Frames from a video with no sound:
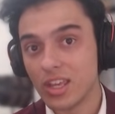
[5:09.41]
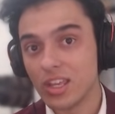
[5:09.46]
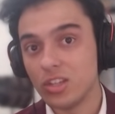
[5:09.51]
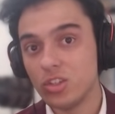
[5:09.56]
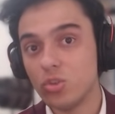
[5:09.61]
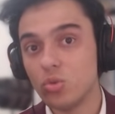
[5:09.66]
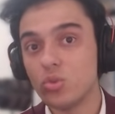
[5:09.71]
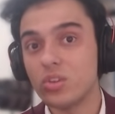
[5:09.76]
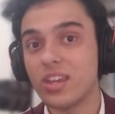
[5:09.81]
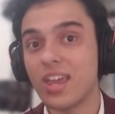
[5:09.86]

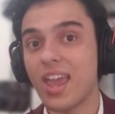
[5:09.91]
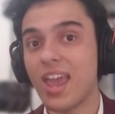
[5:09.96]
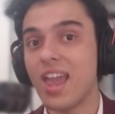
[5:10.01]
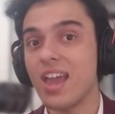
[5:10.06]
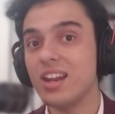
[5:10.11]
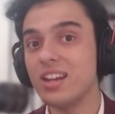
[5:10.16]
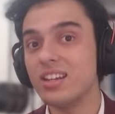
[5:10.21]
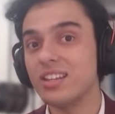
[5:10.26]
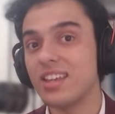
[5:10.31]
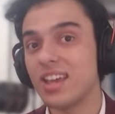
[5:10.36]
You
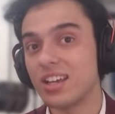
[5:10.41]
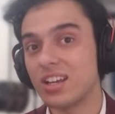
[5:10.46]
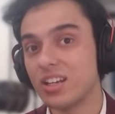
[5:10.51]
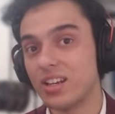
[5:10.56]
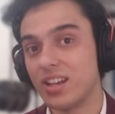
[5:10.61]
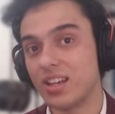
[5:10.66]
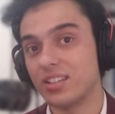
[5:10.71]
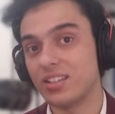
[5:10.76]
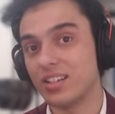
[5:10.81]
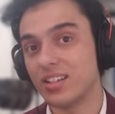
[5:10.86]
can get
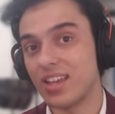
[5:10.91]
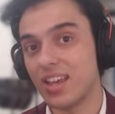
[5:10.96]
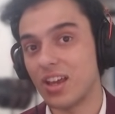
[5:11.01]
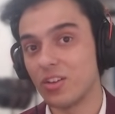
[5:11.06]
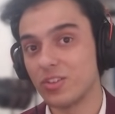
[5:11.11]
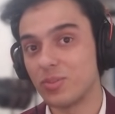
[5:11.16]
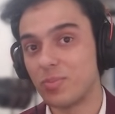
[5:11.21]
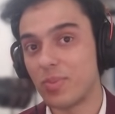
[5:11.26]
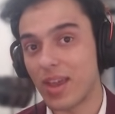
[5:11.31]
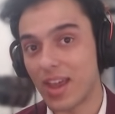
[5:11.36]
connected
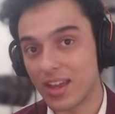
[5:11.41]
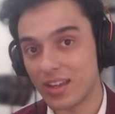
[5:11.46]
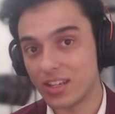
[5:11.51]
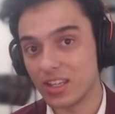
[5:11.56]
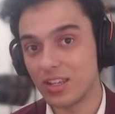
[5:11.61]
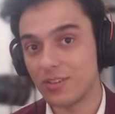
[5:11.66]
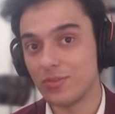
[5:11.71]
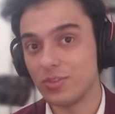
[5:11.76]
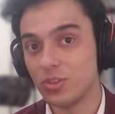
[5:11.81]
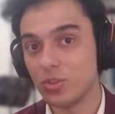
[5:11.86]
accounts banned
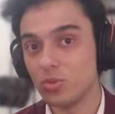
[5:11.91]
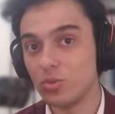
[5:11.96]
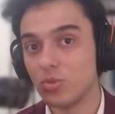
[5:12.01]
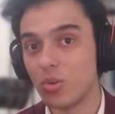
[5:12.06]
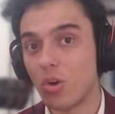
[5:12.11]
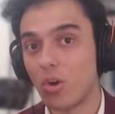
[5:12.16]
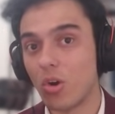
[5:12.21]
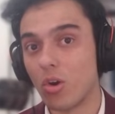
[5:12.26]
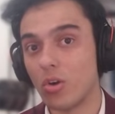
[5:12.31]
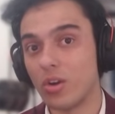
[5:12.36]
if you
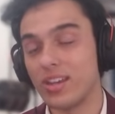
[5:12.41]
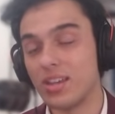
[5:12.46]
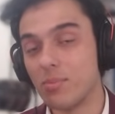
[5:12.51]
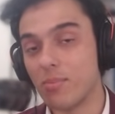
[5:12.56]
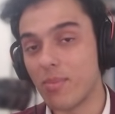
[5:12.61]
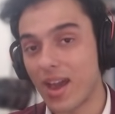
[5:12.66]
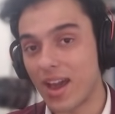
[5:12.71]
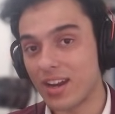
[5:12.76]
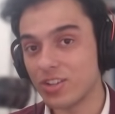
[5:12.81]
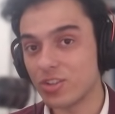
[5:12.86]
are a
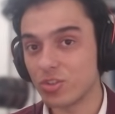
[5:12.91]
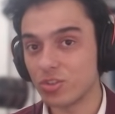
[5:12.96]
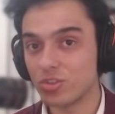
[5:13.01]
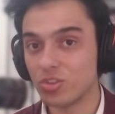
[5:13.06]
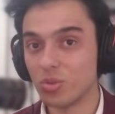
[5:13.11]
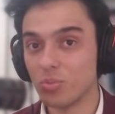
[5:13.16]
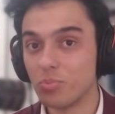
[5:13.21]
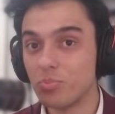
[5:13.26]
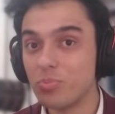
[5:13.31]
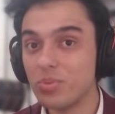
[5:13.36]
manager,
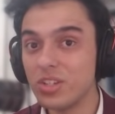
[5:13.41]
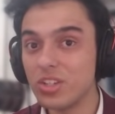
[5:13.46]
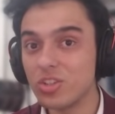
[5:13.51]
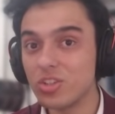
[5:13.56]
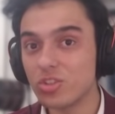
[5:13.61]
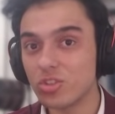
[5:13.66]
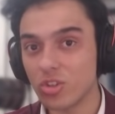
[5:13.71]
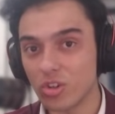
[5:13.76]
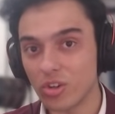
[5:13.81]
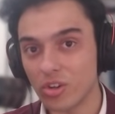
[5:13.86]
so be
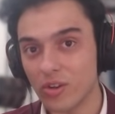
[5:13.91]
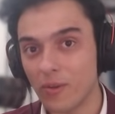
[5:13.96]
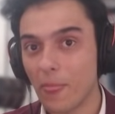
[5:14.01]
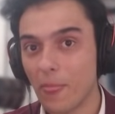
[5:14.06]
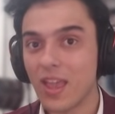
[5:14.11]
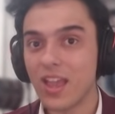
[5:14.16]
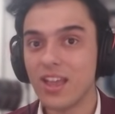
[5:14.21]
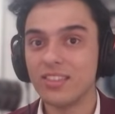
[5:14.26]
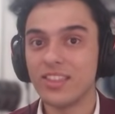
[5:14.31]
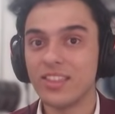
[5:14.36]
sure
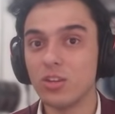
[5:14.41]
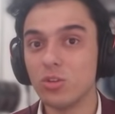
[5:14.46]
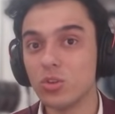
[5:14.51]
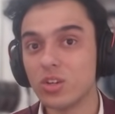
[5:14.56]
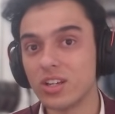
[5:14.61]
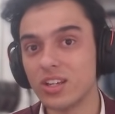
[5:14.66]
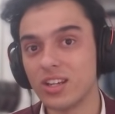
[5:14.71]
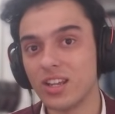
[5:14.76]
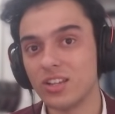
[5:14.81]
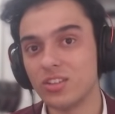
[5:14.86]
that you
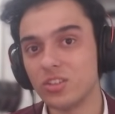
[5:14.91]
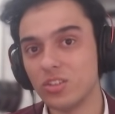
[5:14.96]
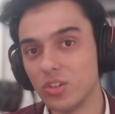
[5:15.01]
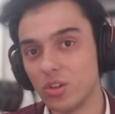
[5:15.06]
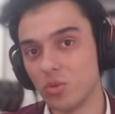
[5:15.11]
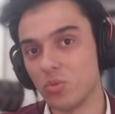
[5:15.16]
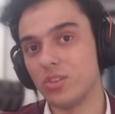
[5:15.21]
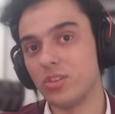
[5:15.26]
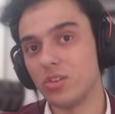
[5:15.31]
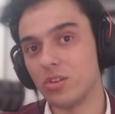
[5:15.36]
connect, you
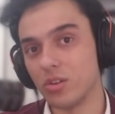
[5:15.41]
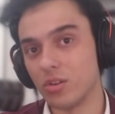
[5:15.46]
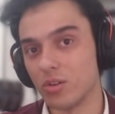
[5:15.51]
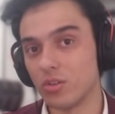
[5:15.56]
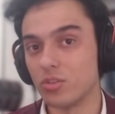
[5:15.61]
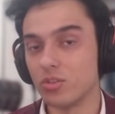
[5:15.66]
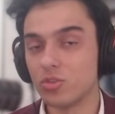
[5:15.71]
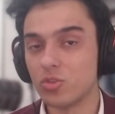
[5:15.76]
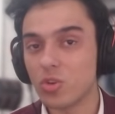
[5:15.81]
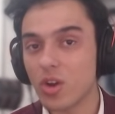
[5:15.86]
know, with
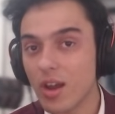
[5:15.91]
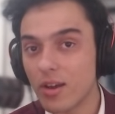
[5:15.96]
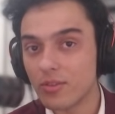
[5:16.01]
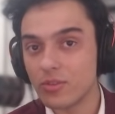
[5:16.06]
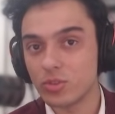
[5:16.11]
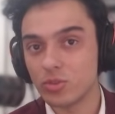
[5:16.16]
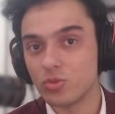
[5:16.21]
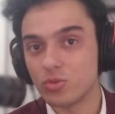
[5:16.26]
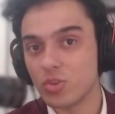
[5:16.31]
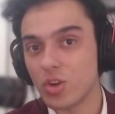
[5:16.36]
your
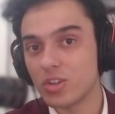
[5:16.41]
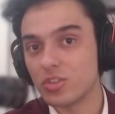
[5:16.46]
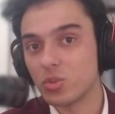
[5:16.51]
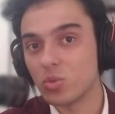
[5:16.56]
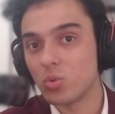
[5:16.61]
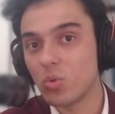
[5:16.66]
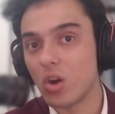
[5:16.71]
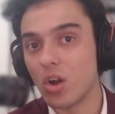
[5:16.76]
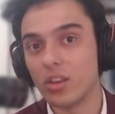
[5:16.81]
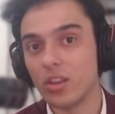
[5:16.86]
Trev- Trezor
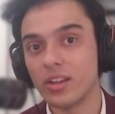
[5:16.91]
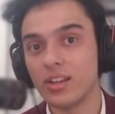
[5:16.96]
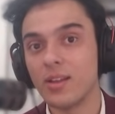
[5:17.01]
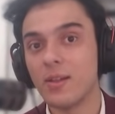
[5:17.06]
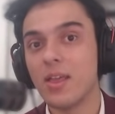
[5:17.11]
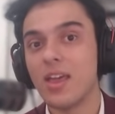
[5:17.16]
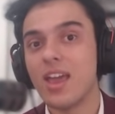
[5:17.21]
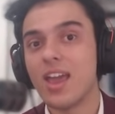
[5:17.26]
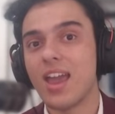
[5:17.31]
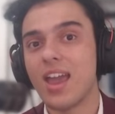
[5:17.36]
wallet
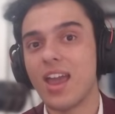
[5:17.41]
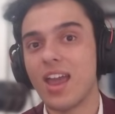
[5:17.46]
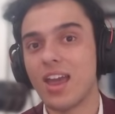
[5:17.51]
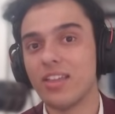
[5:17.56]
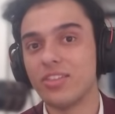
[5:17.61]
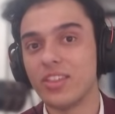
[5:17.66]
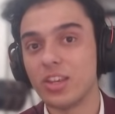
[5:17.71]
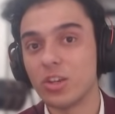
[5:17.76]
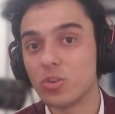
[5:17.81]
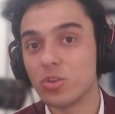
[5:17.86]

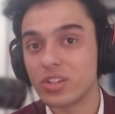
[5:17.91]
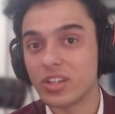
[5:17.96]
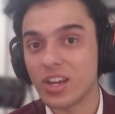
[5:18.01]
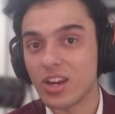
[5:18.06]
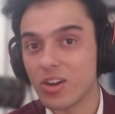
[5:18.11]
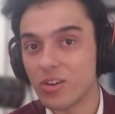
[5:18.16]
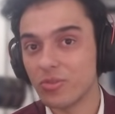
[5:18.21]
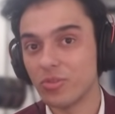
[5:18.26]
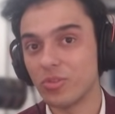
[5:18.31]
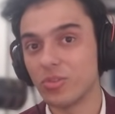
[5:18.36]
and that you're
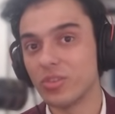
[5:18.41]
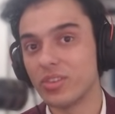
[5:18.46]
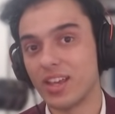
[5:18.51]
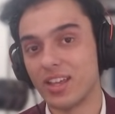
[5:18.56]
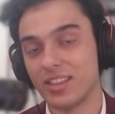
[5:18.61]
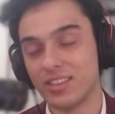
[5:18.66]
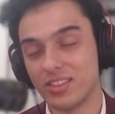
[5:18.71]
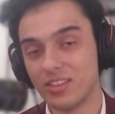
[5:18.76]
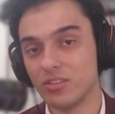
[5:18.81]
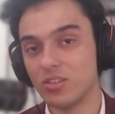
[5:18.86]
careful
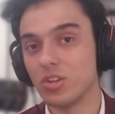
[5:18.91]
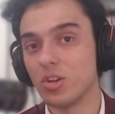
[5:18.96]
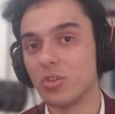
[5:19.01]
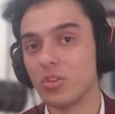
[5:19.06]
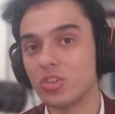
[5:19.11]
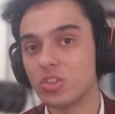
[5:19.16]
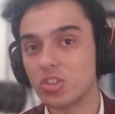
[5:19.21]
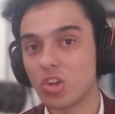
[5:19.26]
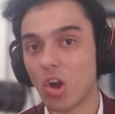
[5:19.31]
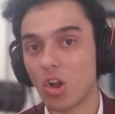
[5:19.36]
that, you know,
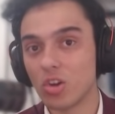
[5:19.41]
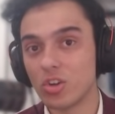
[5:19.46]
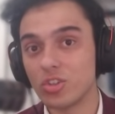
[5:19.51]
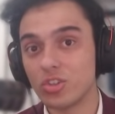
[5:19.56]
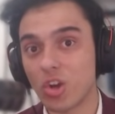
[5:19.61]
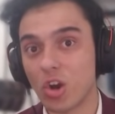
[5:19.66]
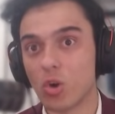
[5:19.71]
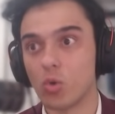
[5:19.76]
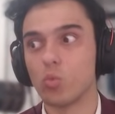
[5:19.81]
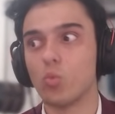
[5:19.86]
the scholars
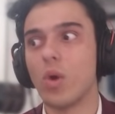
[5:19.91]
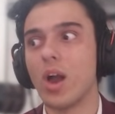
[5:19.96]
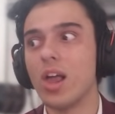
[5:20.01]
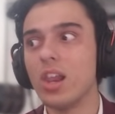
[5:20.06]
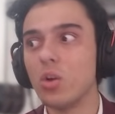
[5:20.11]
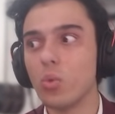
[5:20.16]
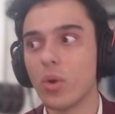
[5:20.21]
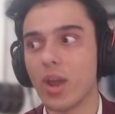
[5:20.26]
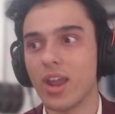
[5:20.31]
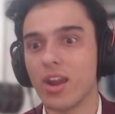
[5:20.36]
are well
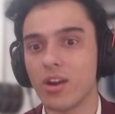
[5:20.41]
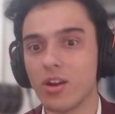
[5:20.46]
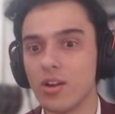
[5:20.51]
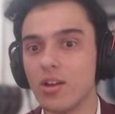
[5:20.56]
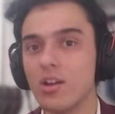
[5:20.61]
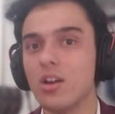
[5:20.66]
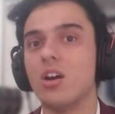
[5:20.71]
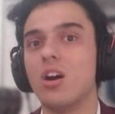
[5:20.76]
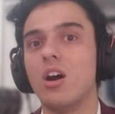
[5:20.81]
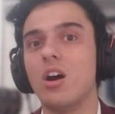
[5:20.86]
aware
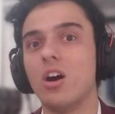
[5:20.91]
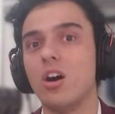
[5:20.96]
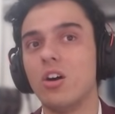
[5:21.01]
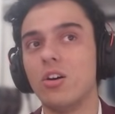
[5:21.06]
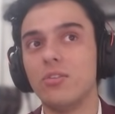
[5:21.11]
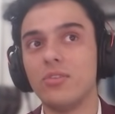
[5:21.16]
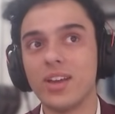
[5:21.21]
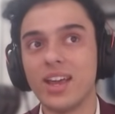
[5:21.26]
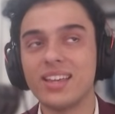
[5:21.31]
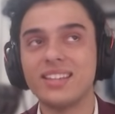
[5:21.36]

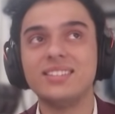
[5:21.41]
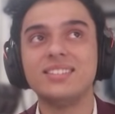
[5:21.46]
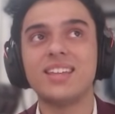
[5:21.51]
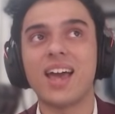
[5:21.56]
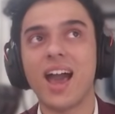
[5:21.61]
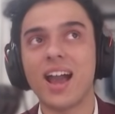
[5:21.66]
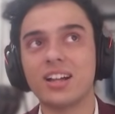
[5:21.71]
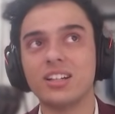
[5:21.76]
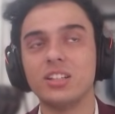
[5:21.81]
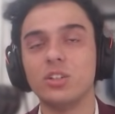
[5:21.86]
of
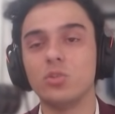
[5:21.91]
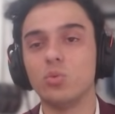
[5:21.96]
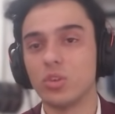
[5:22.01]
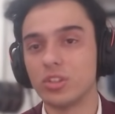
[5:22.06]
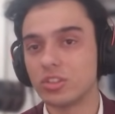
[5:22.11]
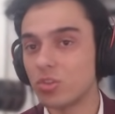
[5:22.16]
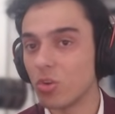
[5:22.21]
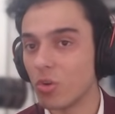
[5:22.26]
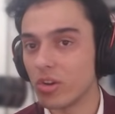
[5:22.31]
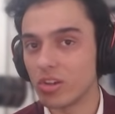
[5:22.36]
exactly
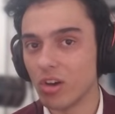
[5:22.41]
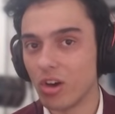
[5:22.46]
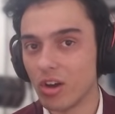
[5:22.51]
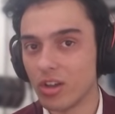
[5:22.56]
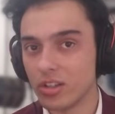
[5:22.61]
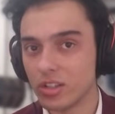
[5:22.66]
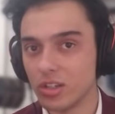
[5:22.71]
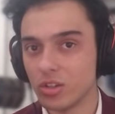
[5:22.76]
what's going on.